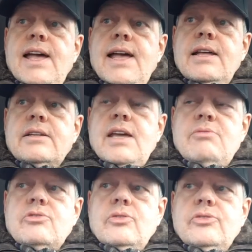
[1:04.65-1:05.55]
I came
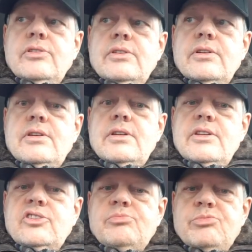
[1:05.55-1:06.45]
across an
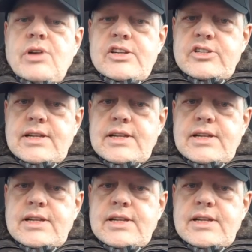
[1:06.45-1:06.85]
expression